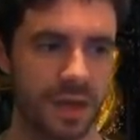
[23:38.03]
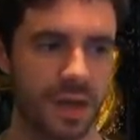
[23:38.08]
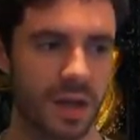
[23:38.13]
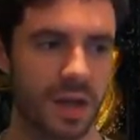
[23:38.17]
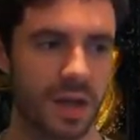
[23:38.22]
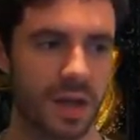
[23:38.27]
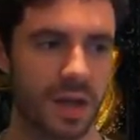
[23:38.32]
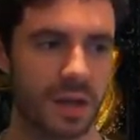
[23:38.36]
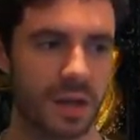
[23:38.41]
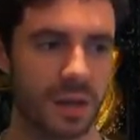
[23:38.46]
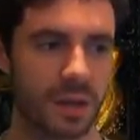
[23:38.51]

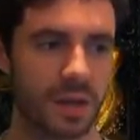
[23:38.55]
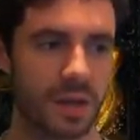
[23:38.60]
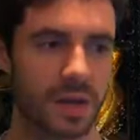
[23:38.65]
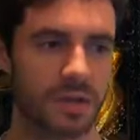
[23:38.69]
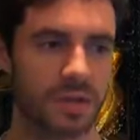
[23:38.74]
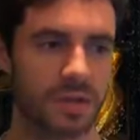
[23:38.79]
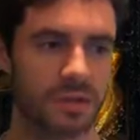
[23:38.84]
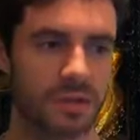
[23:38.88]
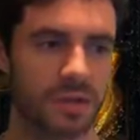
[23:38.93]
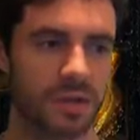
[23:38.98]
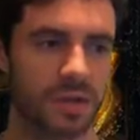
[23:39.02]
It only
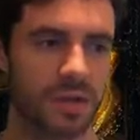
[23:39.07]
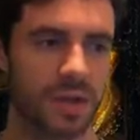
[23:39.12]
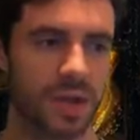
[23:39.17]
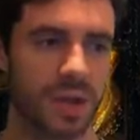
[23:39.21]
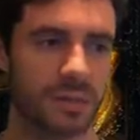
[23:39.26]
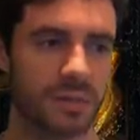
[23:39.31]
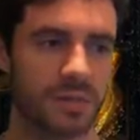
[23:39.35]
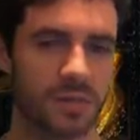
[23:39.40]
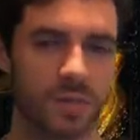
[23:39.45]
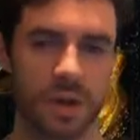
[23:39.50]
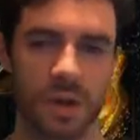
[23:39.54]
goes up to New
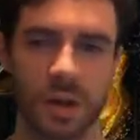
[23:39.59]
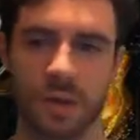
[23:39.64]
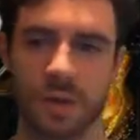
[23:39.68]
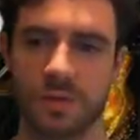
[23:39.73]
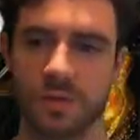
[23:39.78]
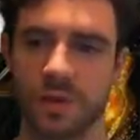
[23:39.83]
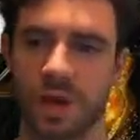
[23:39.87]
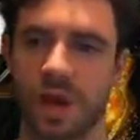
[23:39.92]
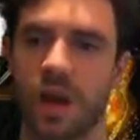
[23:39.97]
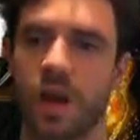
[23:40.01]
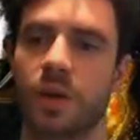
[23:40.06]
Game
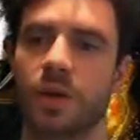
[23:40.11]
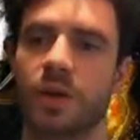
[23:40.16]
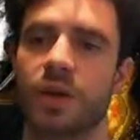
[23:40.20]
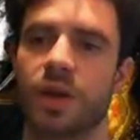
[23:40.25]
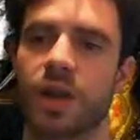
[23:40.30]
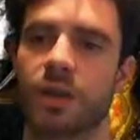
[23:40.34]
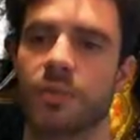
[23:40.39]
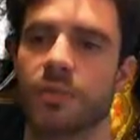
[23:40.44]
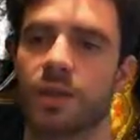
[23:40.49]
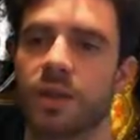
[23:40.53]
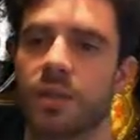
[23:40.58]
12. Oh,
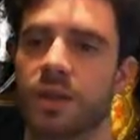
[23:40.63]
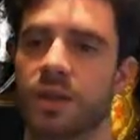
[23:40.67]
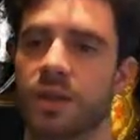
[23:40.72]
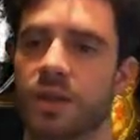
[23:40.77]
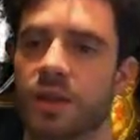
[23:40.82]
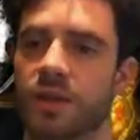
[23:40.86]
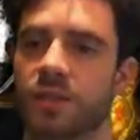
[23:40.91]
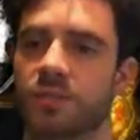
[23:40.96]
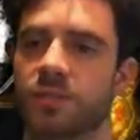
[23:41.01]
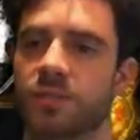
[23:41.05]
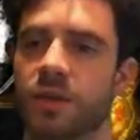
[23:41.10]
okay. In that
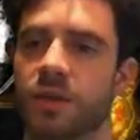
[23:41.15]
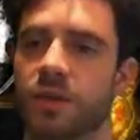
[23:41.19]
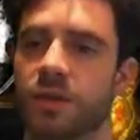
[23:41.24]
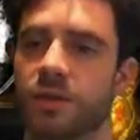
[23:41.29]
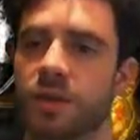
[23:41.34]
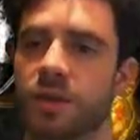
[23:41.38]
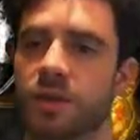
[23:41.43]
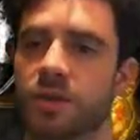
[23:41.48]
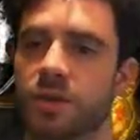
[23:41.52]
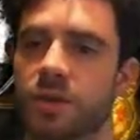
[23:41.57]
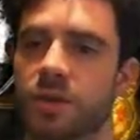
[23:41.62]
case, fair enough.
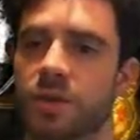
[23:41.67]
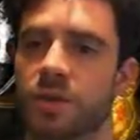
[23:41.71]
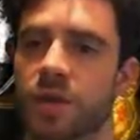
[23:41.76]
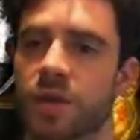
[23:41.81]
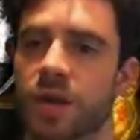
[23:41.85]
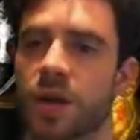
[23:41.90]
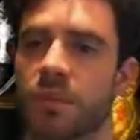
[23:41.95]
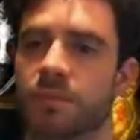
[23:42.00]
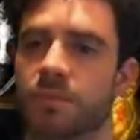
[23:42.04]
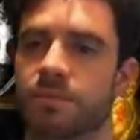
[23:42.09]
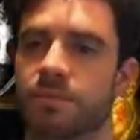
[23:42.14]
He's on New
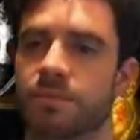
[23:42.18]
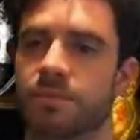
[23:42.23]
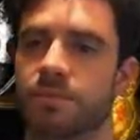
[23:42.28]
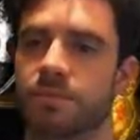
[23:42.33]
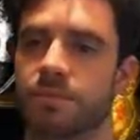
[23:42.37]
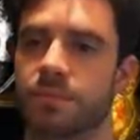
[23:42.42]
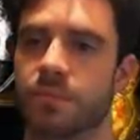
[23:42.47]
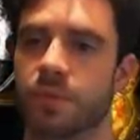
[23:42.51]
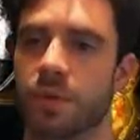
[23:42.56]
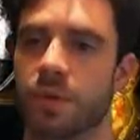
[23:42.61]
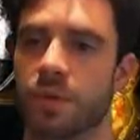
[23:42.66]
Game
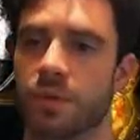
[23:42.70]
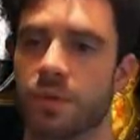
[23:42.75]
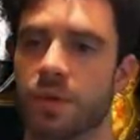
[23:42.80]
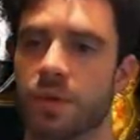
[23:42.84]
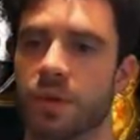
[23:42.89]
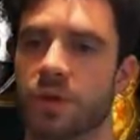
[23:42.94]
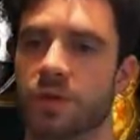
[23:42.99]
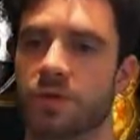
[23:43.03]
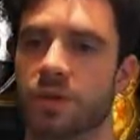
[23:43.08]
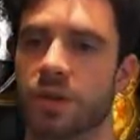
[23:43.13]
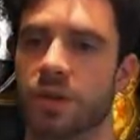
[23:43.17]

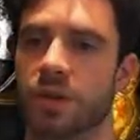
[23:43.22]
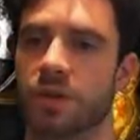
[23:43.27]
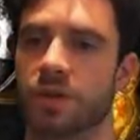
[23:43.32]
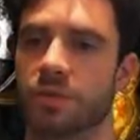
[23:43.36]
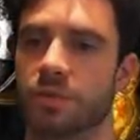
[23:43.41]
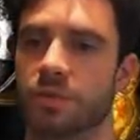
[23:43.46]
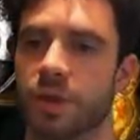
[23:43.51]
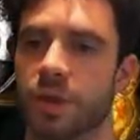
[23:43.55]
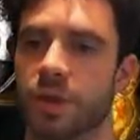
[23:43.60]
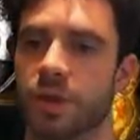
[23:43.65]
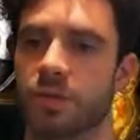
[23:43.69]
300-ish
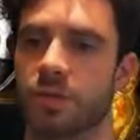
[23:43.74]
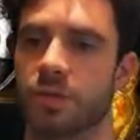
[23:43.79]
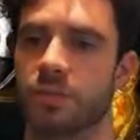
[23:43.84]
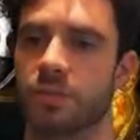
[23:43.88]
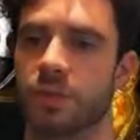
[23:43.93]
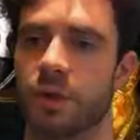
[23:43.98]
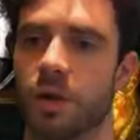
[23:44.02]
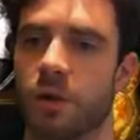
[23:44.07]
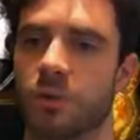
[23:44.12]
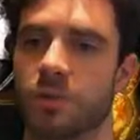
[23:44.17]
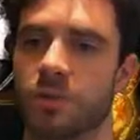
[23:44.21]
plus,
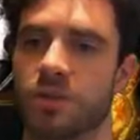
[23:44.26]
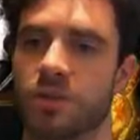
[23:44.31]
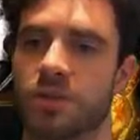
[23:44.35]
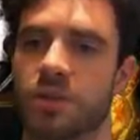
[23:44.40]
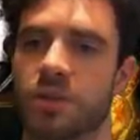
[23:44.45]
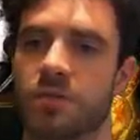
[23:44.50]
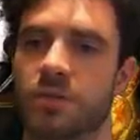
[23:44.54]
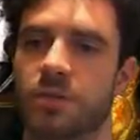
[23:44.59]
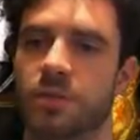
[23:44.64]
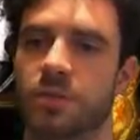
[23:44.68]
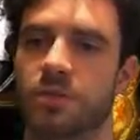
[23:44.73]
but obviously the
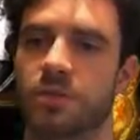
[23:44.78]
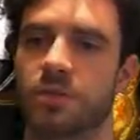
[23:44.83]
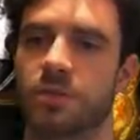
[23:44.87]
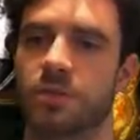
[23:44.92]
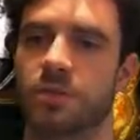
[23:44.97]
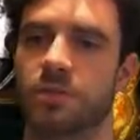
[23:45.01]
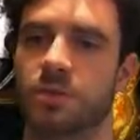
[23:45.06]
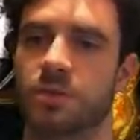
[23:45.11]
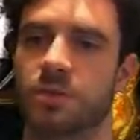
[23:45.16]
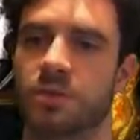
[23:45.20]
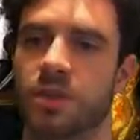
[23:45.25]
difficulty
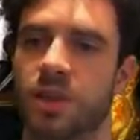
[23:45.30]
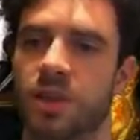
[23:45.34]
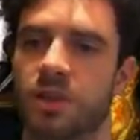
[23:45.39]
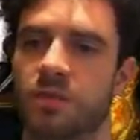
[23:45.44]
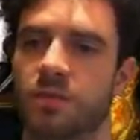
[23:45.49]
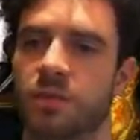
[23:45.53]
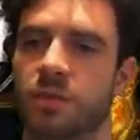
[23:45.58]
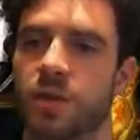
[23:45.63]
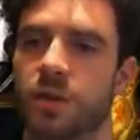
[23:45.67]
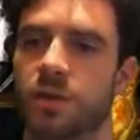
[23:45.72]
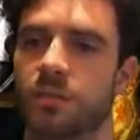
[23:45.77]
must be staying
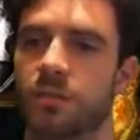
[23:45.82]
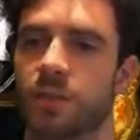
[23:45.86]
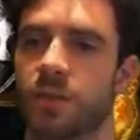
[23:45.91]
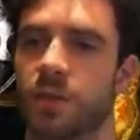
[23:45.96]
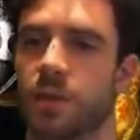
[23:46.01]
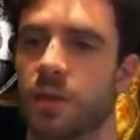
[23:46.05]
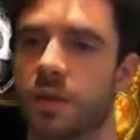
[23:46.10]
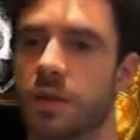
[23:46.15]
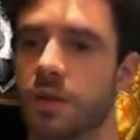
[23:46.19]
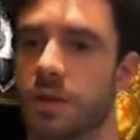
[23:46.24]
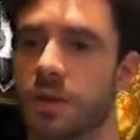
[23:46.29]
for him.
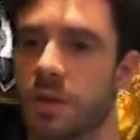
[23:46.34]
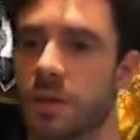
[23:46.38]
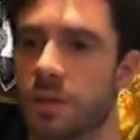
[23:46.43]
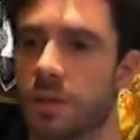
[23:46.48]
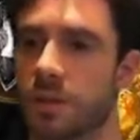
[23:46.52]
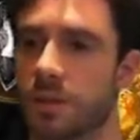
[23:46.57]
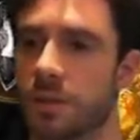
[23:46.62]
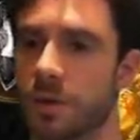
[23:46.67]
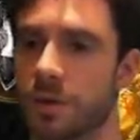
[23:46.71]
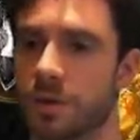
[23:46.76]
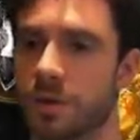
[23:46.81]

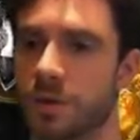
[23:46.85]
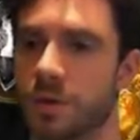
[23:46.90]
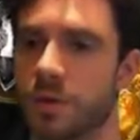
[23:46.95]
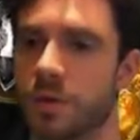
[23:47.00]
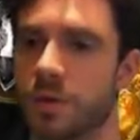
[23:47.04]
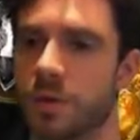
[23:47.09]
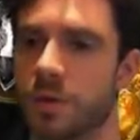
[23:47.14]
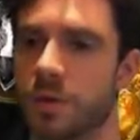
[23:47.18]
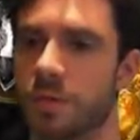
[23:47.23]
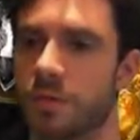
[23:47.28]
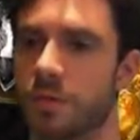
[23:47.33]
But
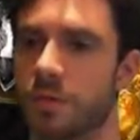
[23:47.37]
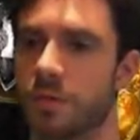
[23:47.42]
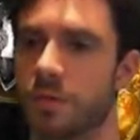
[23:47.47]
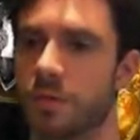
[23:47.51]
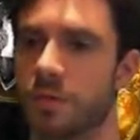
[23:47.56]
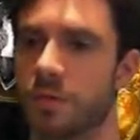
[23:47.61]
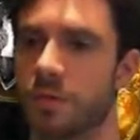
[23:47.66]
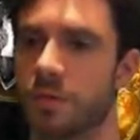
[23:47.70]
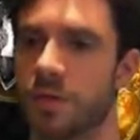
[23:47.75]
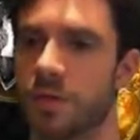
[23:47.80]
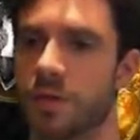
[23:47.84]
cool.
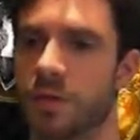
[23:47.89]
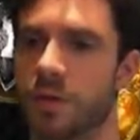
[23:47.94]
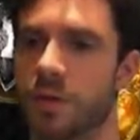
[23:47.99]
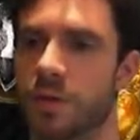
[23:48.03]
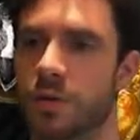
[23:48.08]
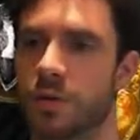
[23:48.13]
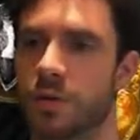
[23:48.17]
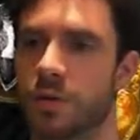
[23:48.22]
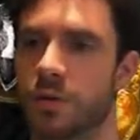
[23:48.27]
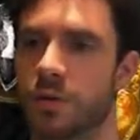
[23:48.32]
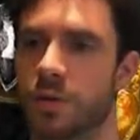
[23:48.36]
Very
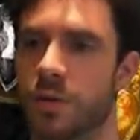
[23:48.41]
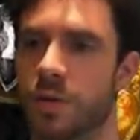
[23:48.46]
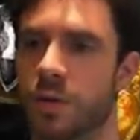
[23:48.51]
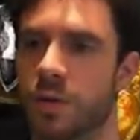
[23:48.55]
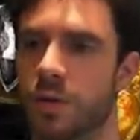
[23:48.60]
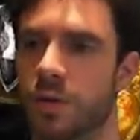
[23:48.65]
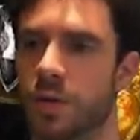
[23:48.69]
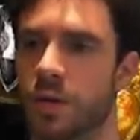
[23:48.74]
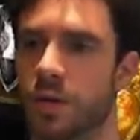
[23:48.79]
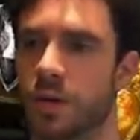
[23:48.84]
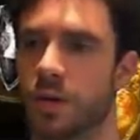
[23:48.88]
cool.
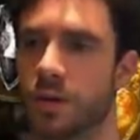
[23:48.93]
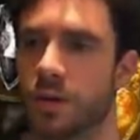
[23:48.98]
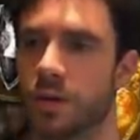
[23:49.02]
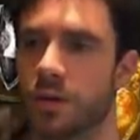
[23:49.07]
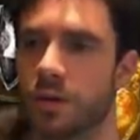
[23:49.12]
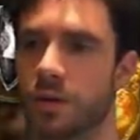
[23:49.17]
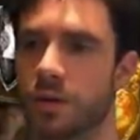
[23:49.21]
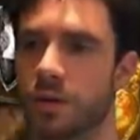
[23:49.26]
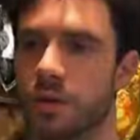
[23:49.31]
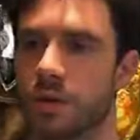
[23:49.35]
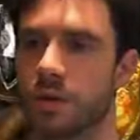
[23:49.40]
Now
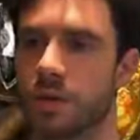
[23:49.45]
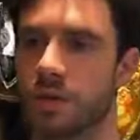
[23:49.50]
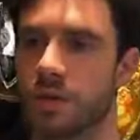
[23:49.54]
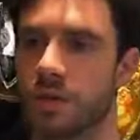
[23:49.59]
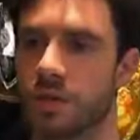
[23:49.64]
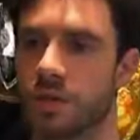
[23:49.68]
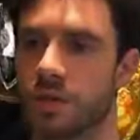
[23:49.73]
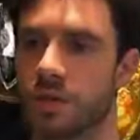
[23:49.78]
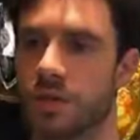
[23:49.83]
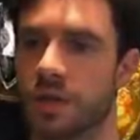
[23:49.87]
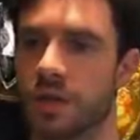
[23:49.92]
you need
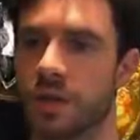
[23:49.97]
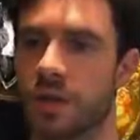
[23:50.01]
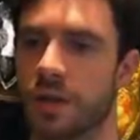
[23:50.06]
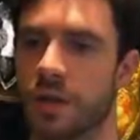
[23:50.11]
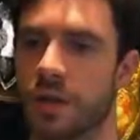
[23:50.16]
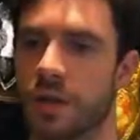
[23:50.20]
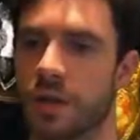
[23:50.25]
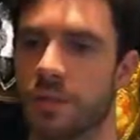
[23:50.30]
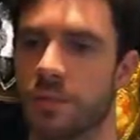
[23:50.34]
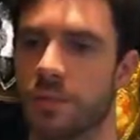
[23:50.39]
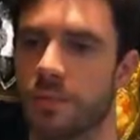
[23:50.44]
to
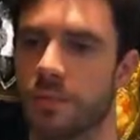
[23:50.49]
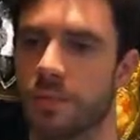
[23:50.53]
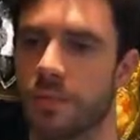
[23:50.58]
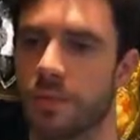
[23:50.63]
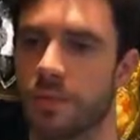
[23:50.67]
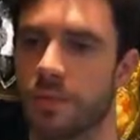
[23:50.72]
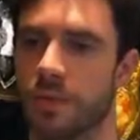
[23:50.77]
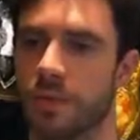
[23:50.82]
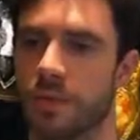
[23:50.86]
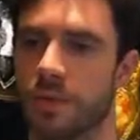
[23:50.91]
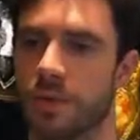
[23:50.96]
die
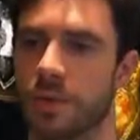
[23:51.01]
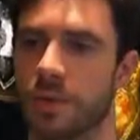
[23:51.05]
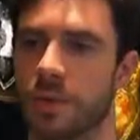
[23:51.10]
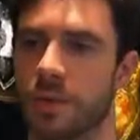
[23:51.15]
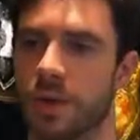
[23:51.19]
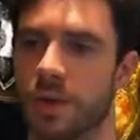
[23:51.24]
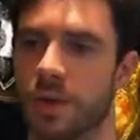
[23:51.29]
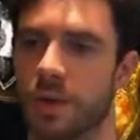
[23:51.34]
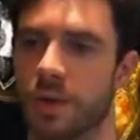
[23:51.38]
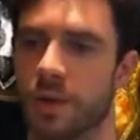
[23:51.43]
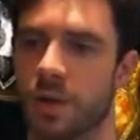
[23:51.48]

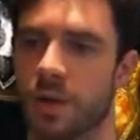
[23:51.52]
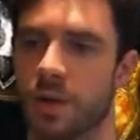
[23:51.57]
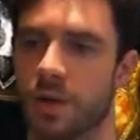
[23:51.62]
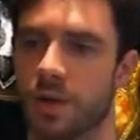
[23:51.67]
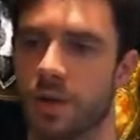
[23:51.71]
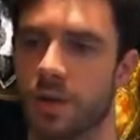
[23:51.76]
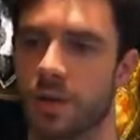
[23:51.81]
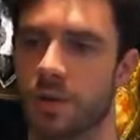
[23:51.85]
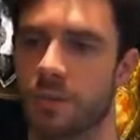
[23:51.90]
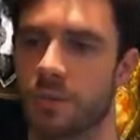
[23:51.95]
quite quickly.